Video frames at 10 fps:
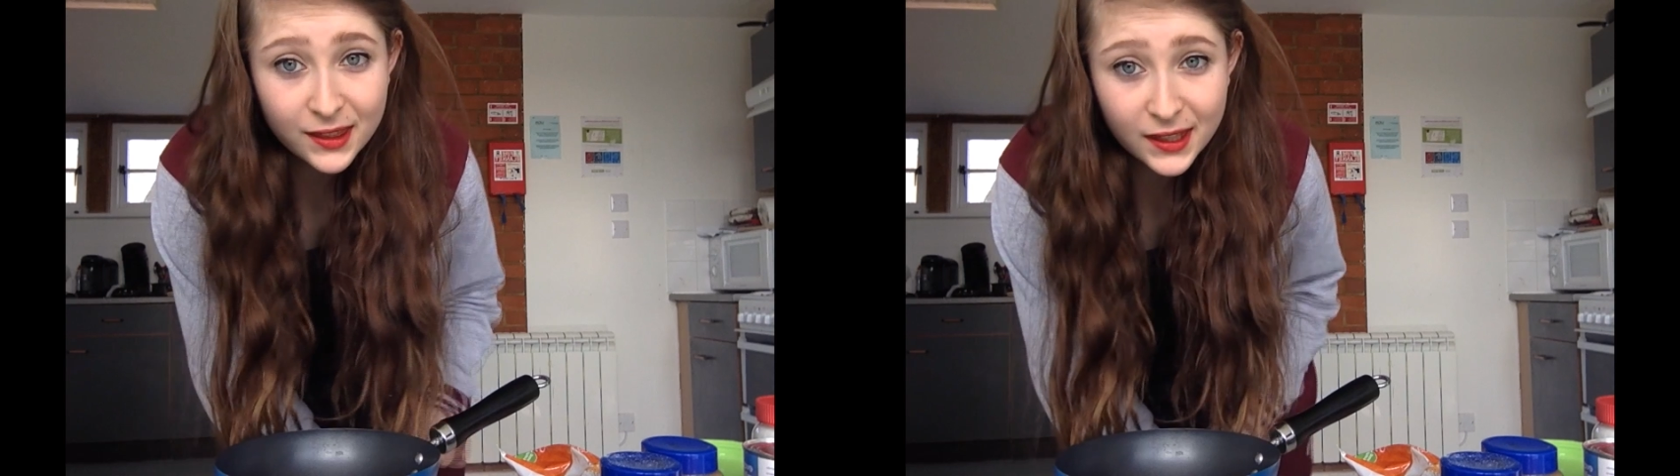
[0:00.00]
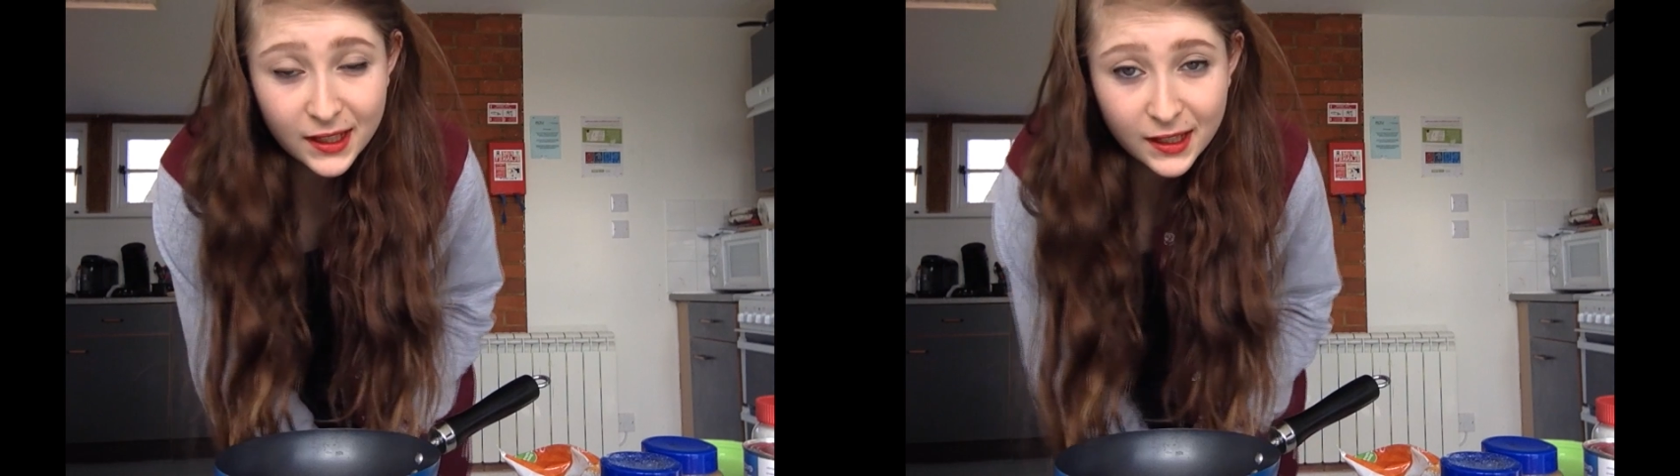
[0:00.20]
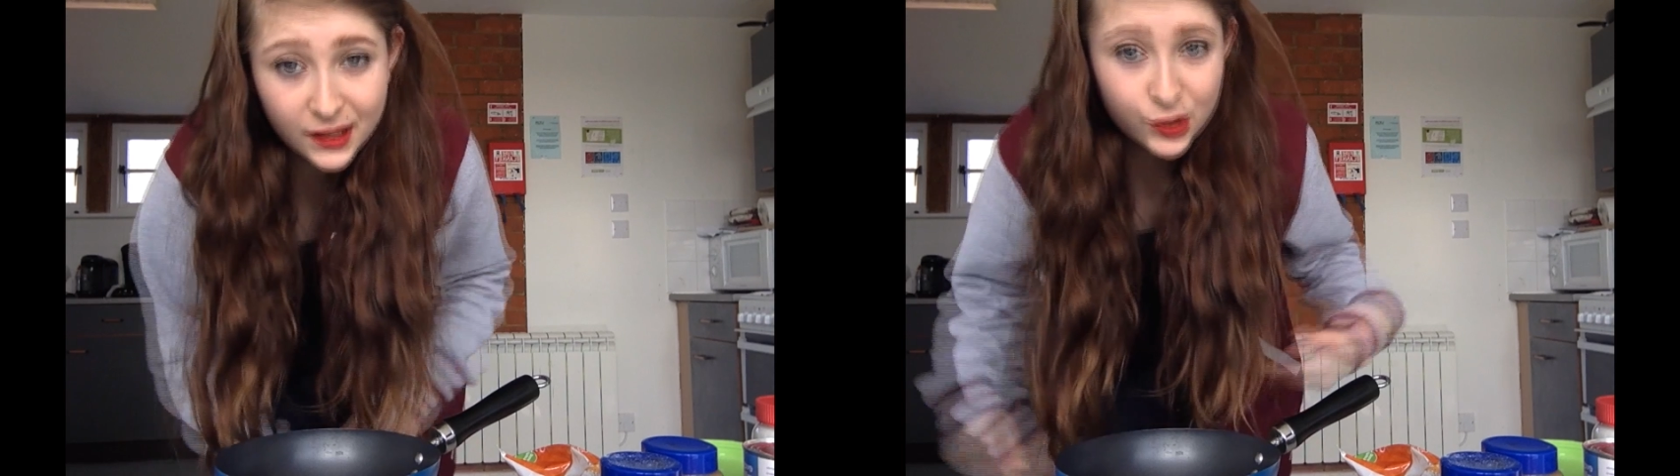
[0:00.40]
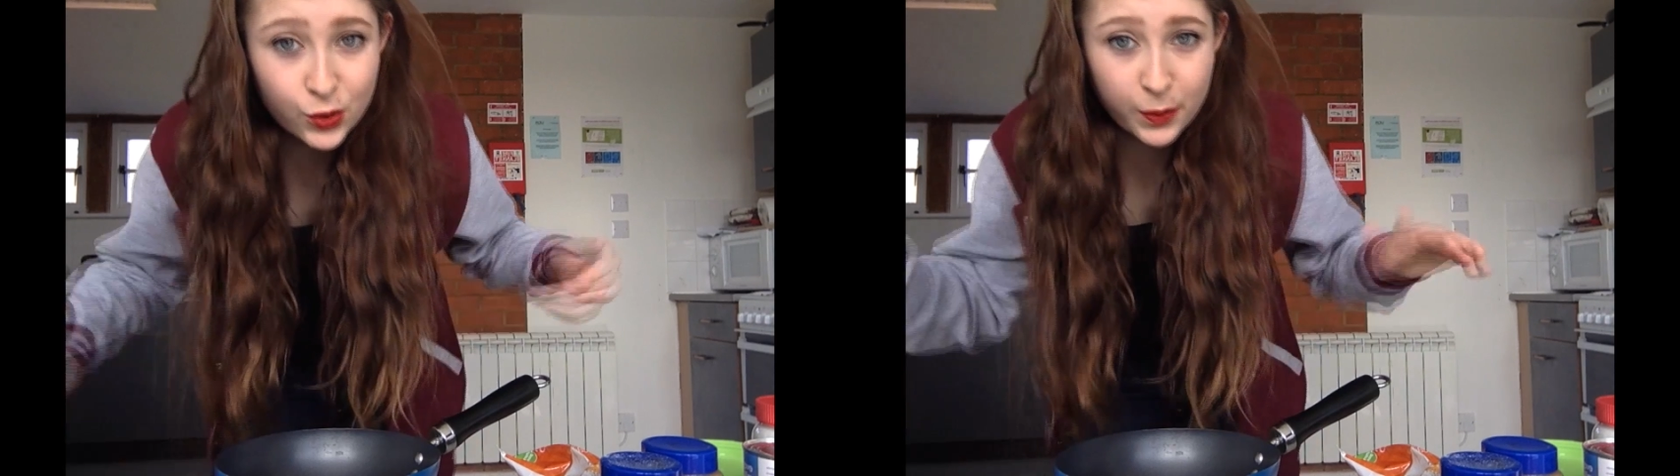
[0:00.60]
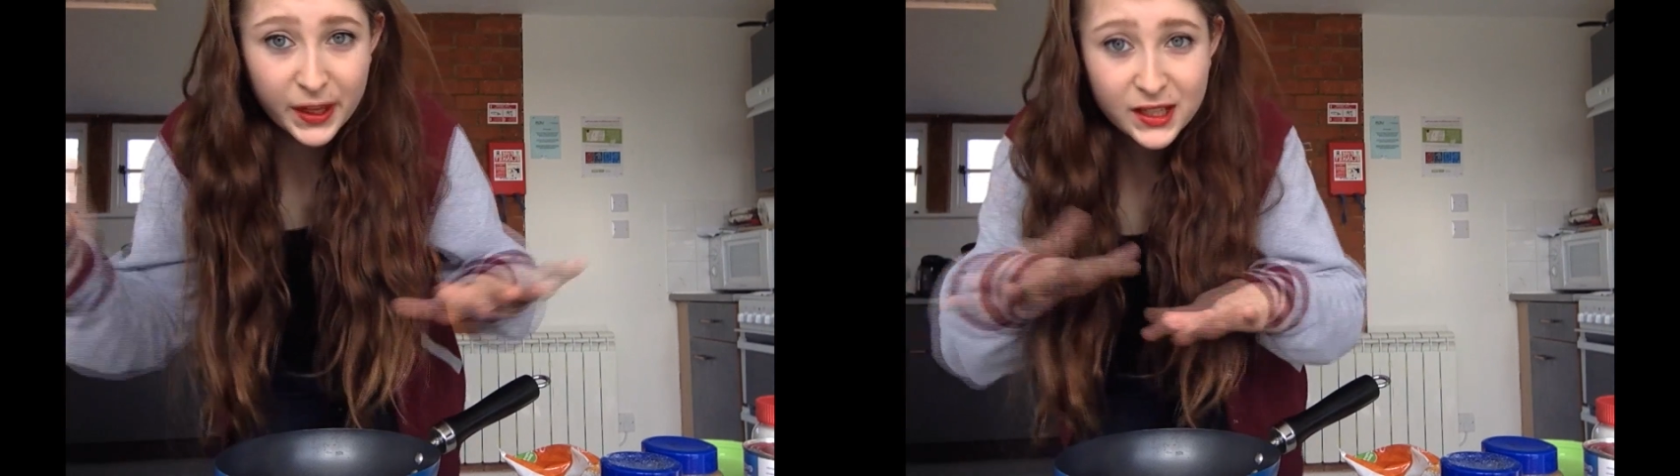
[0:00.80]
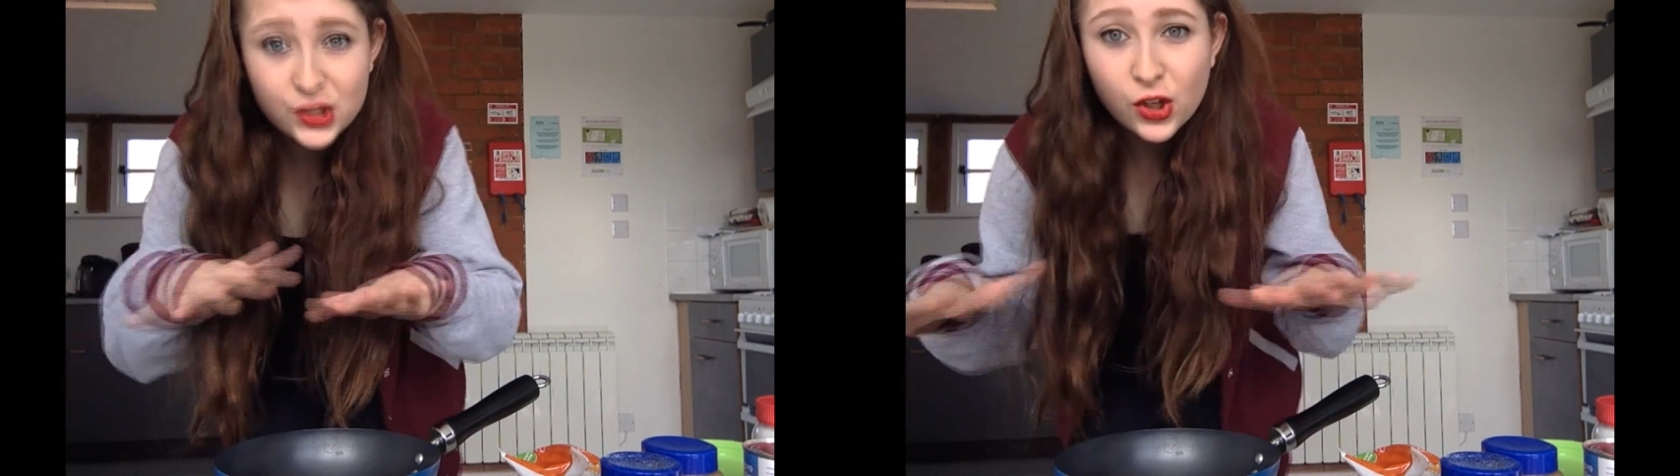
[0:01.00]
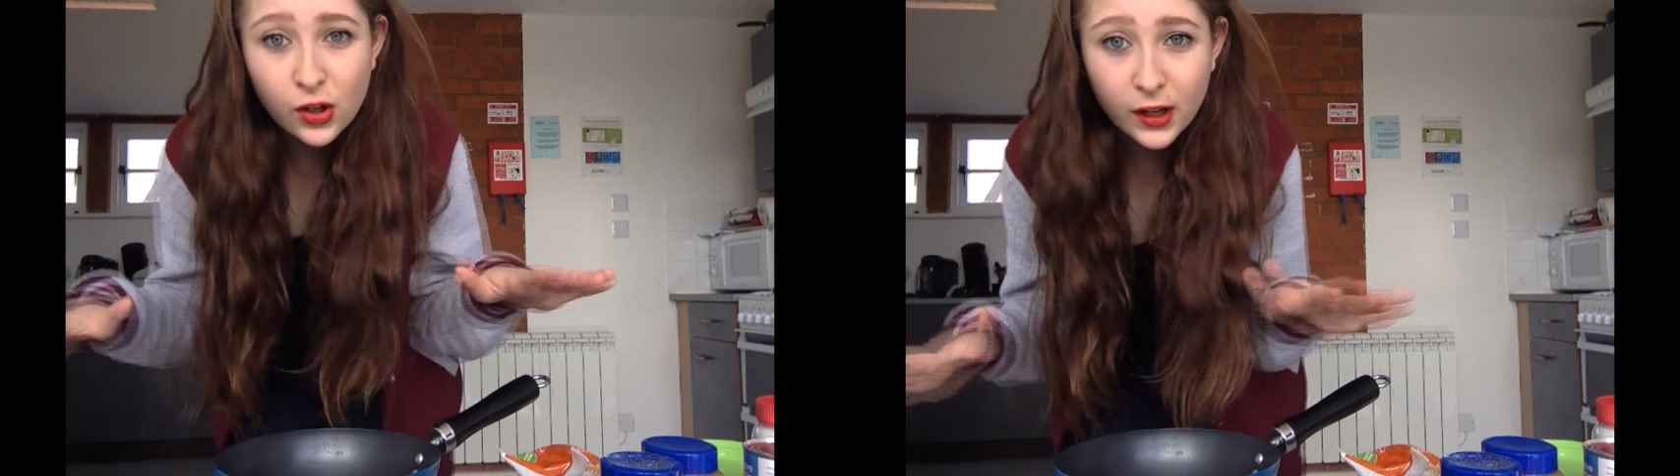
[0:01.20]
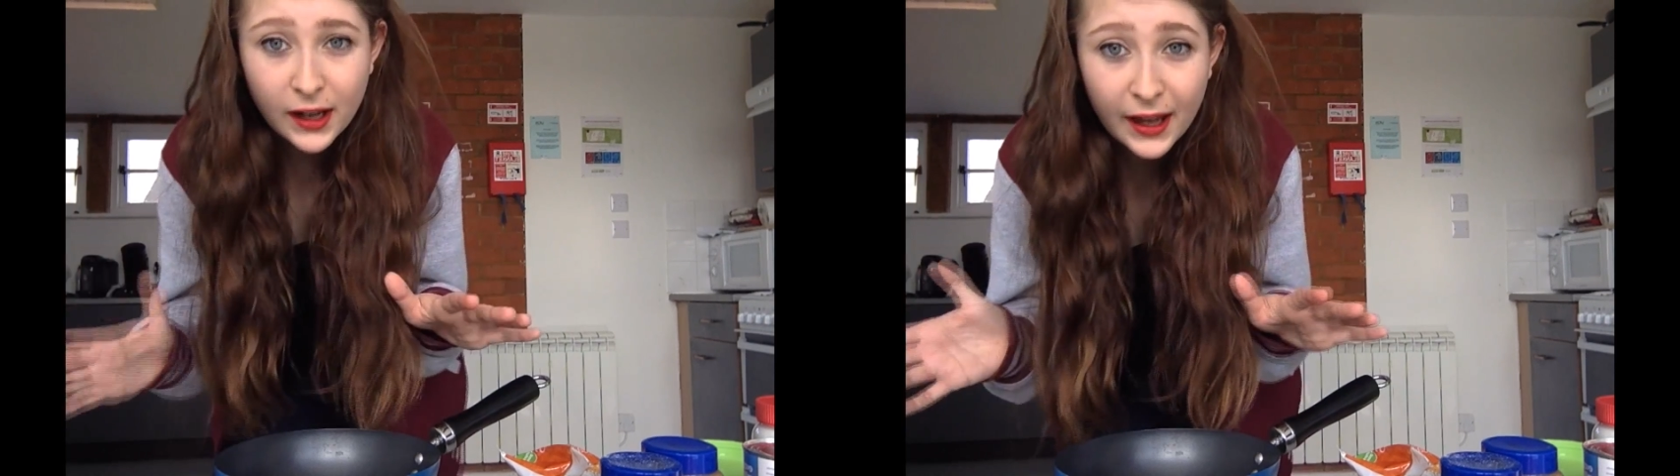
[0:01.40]
the initial base
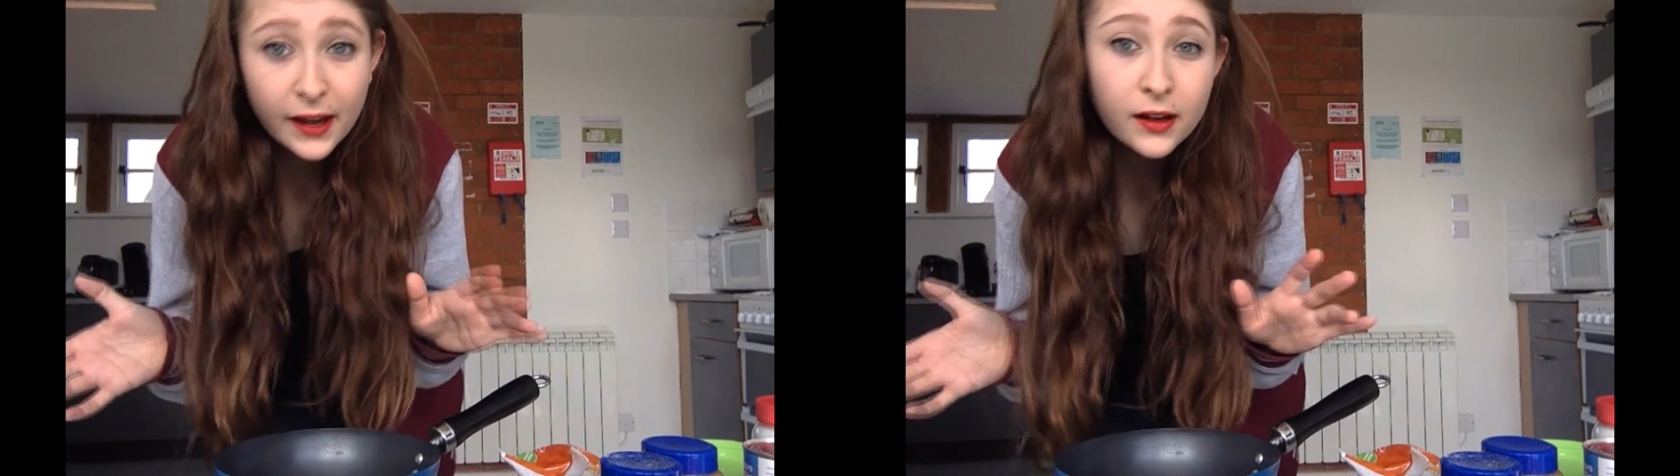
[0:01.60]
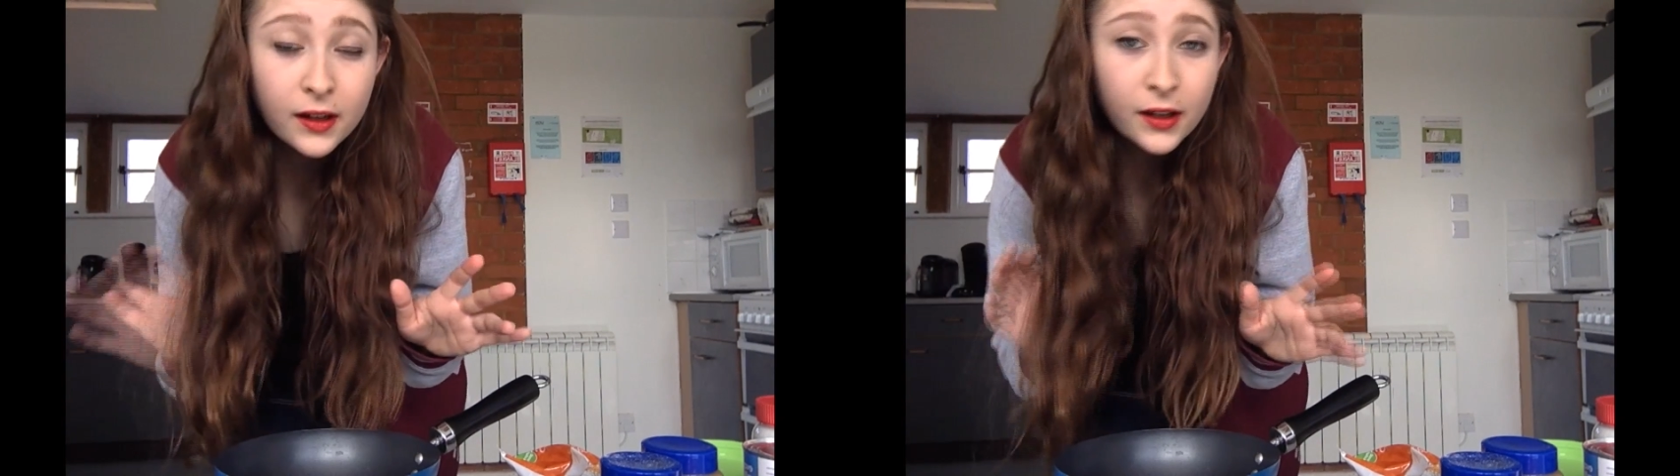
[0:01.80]
chocolate layer,